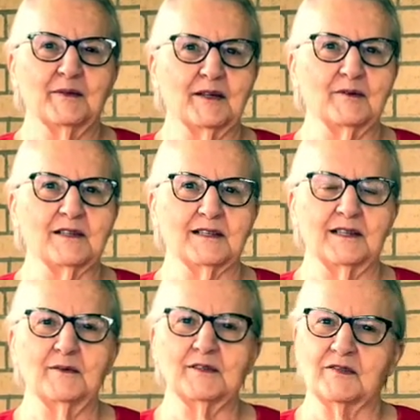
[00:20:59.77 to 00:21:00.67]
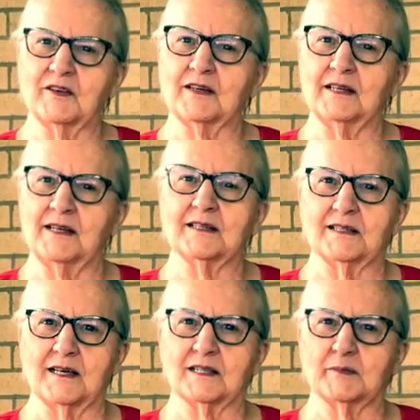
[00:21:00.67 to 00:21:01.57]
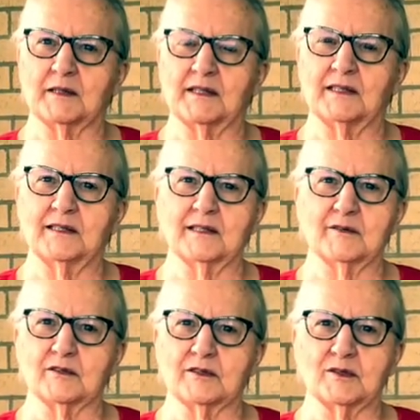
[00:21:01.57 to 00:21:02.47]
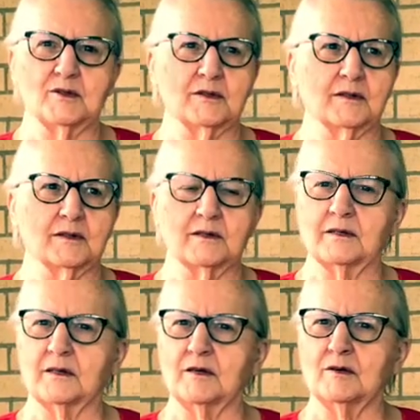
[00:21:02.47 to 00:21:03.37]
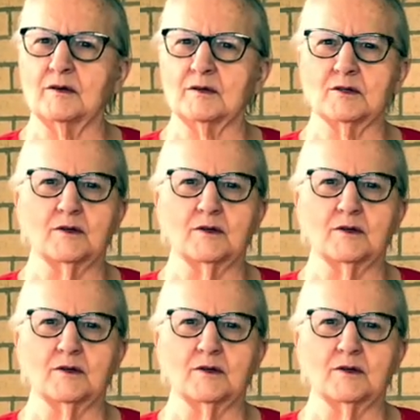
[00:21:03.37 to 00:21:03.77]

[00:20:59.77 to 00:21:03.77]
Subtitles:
But it was a very nice hospital, and they were so, you know, so